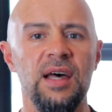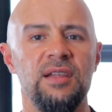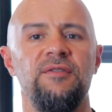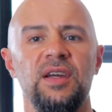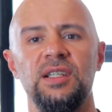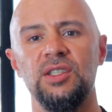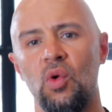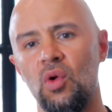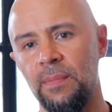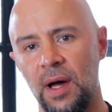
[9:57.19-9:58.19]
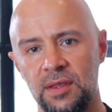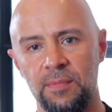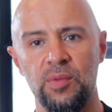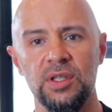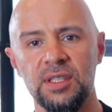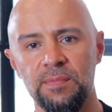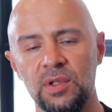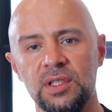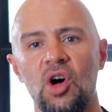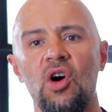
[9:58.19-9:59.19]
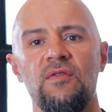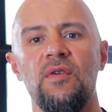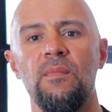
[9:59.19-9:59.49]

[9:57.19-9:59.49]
the fix is all about the principles of